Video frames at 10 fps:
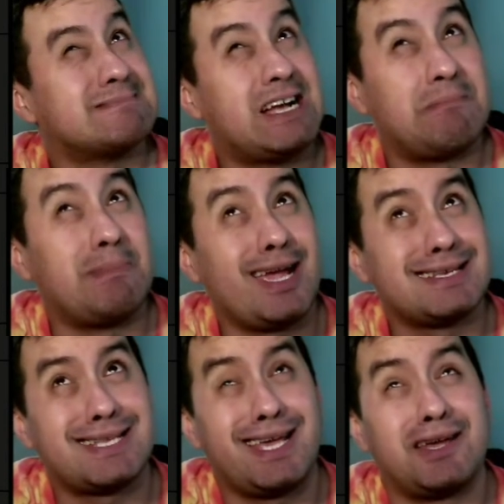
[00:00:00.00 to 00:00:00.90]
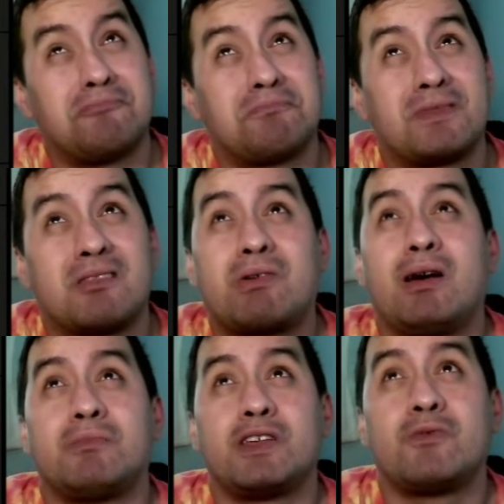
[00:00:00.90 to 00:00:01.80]
may I say,
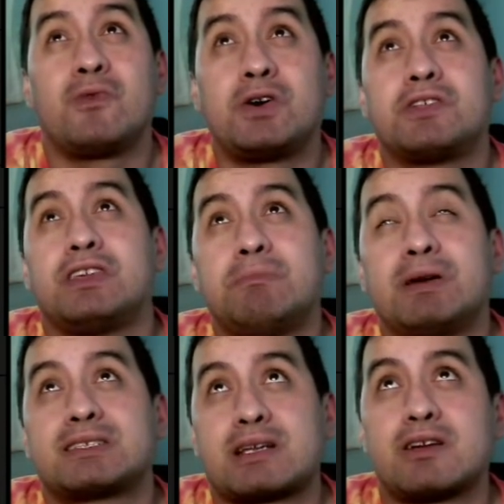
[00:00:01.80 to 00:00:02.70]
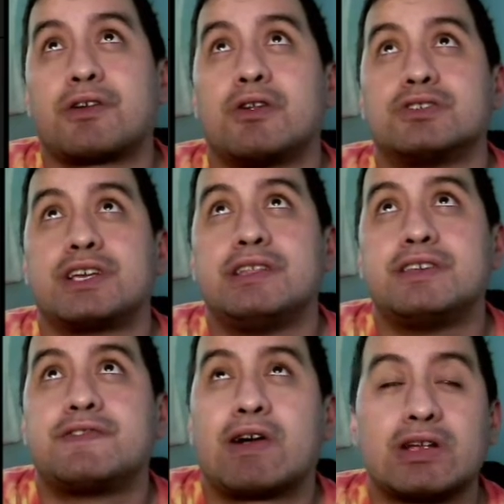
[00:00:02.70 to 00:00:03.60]
probably one of the best characters in
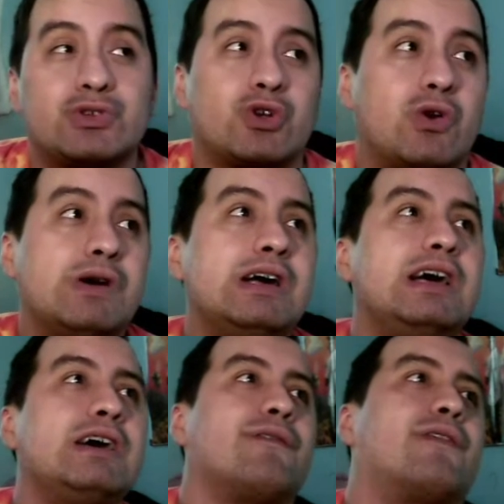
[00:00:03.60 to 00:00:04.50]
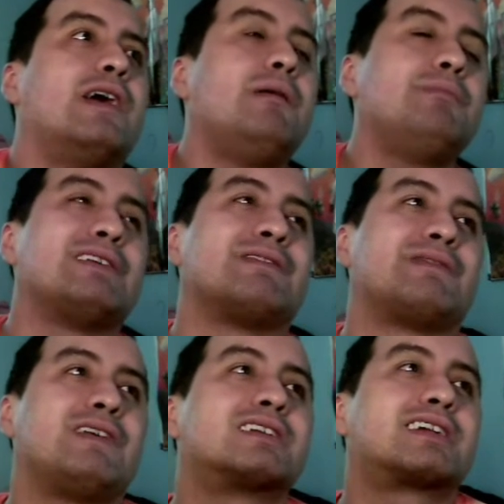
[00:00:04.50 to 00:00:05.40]
this fucking show. From the
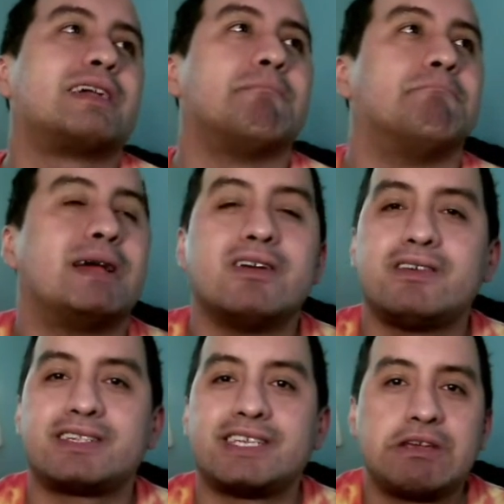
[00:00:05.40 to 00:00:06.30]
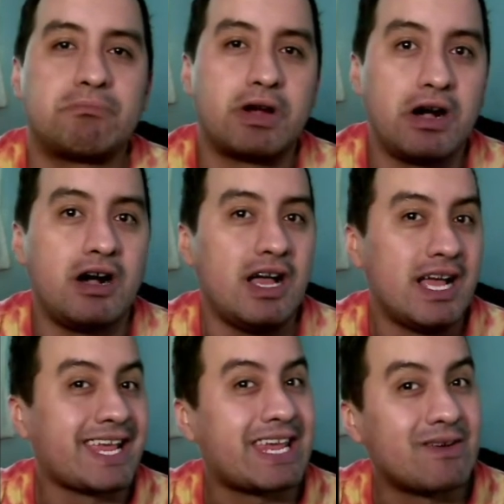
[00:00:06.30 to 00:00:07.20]
fucking Barity, bro.
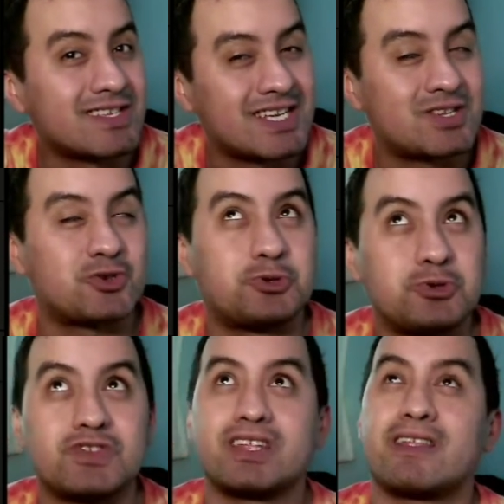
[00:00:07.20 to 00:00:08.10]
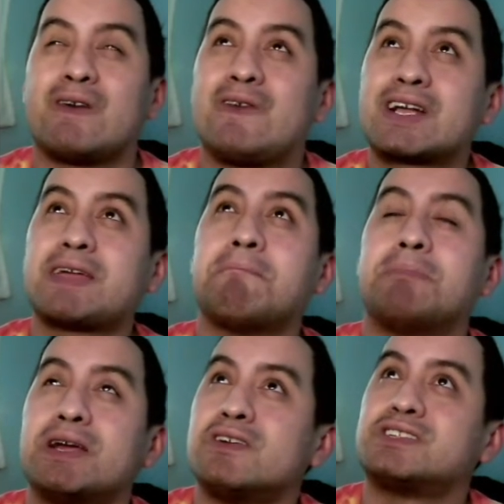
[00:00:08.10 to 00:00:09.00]
He was introduced in the fucking
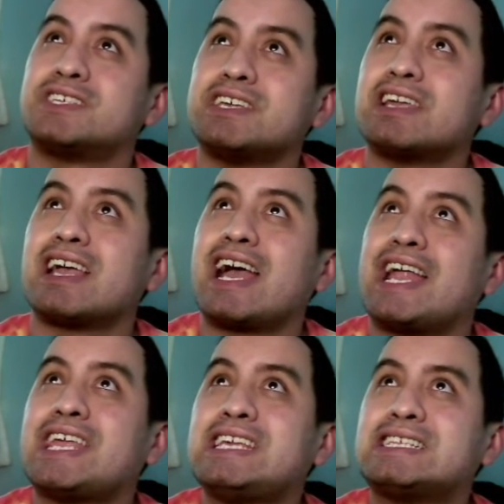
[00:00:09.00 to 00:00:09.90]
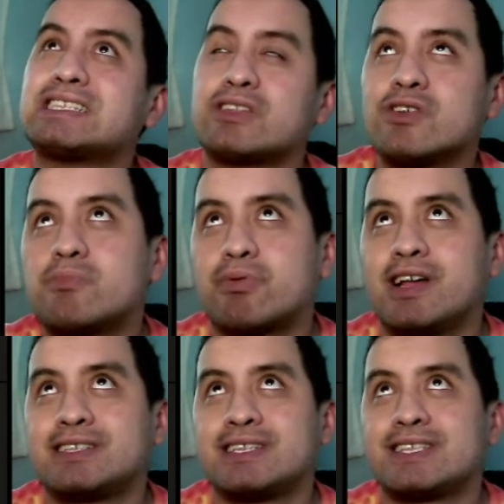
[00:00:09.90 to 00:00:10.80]
Barity, and he's still
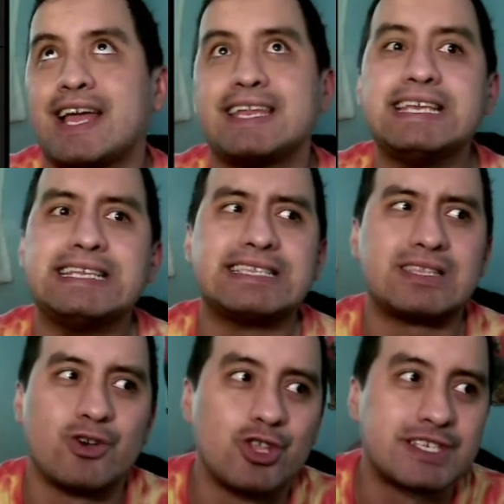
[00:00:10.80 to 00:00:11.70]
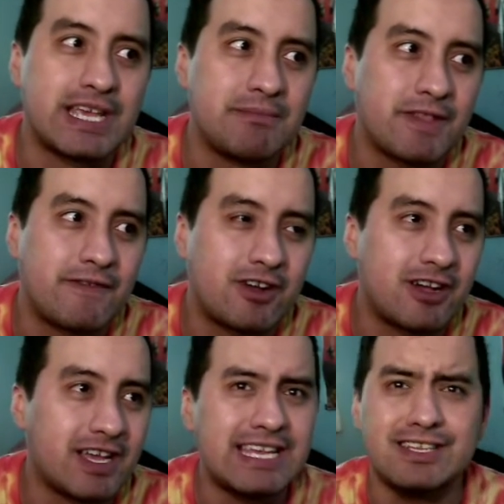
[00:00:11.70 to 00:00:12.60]
present, and he's still the same motherfucker.
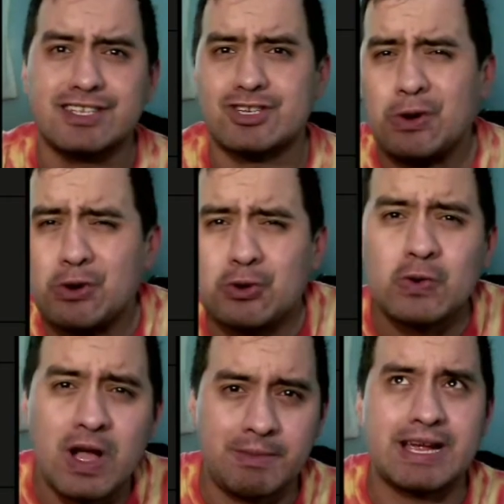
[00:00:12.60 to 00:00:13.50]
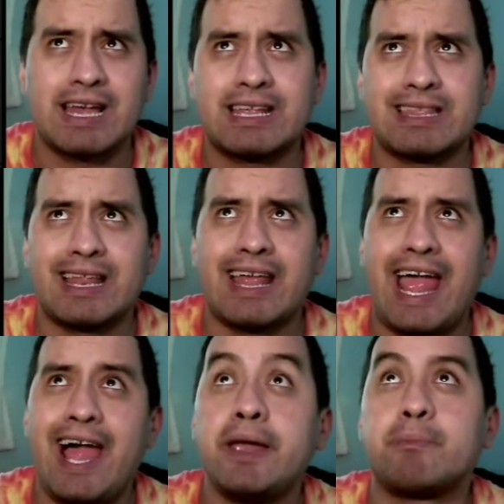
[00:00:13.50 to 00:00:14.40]
He's still cool, calm, and collected,
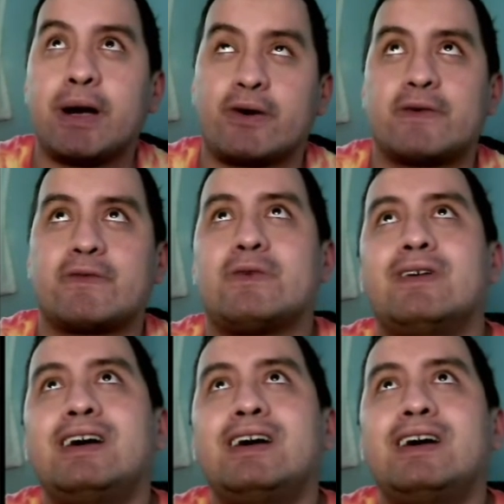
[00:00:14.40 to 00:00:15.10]
and powerful.